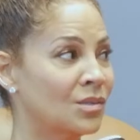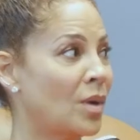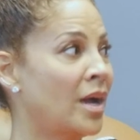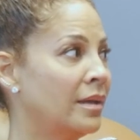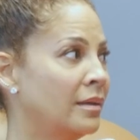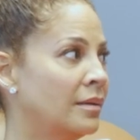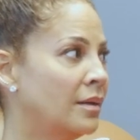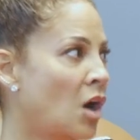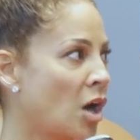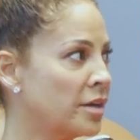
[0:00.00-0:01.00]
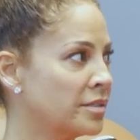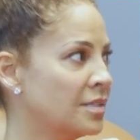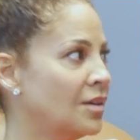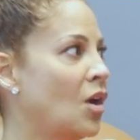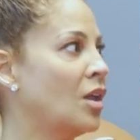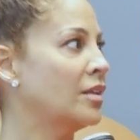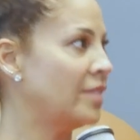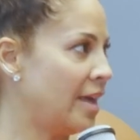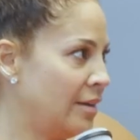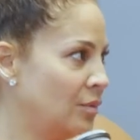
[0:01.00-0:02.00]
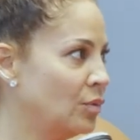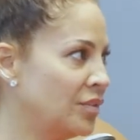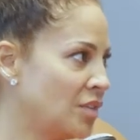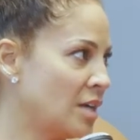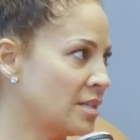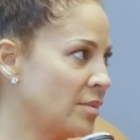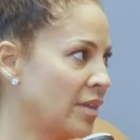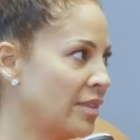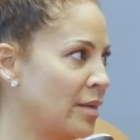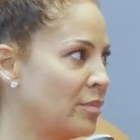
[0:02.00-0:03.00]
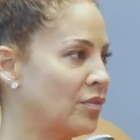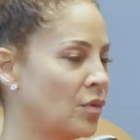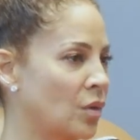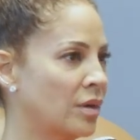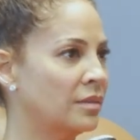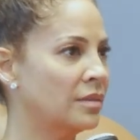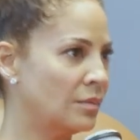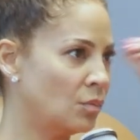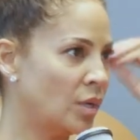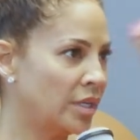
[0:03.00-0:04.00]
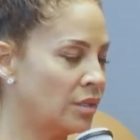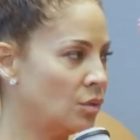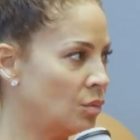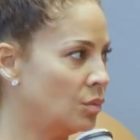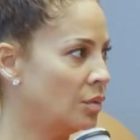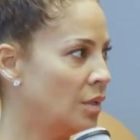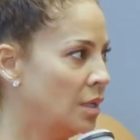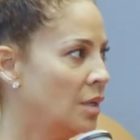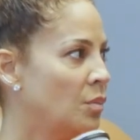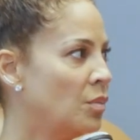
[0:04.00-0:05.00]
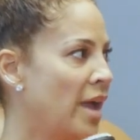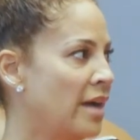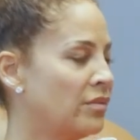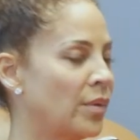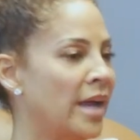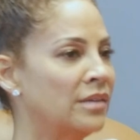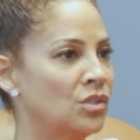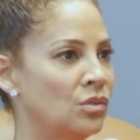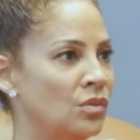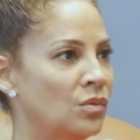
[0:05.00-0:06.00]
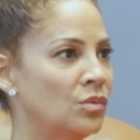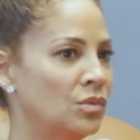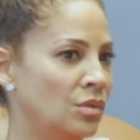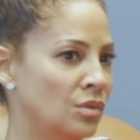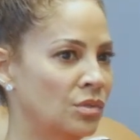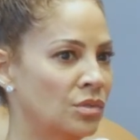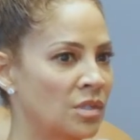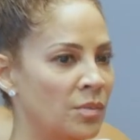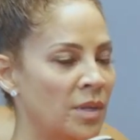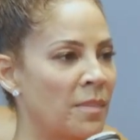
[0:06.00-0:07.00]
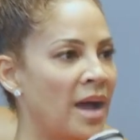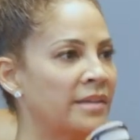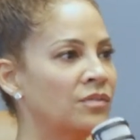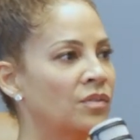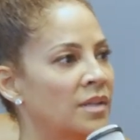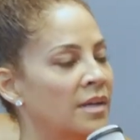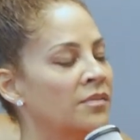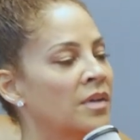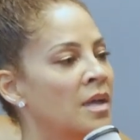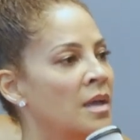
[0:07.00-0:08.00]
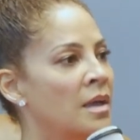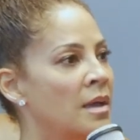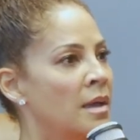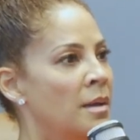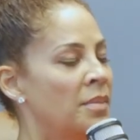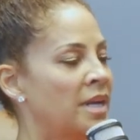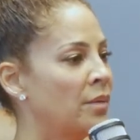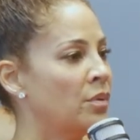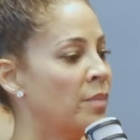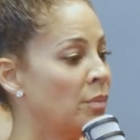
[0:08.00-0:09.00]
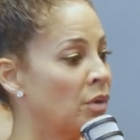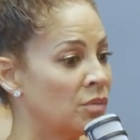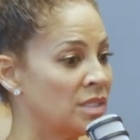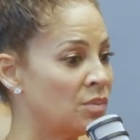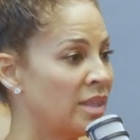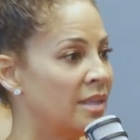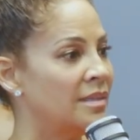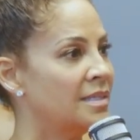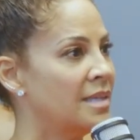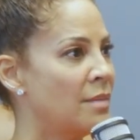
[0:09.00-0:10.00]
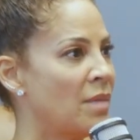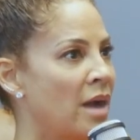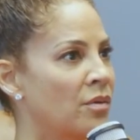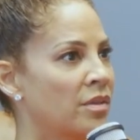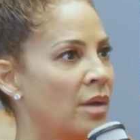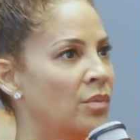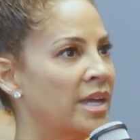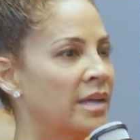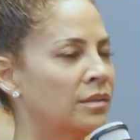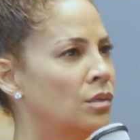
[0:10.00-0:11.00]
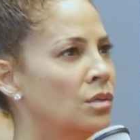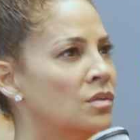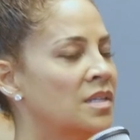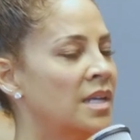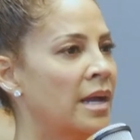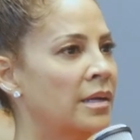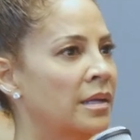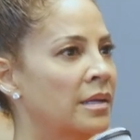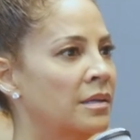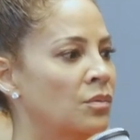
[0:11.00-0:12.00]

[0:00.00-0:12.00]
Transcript: is why art, all of that. We've talked about yeah. that before. What you have around you, you you're to be mindful of. But I remember it was within the same hour that we got the news, and I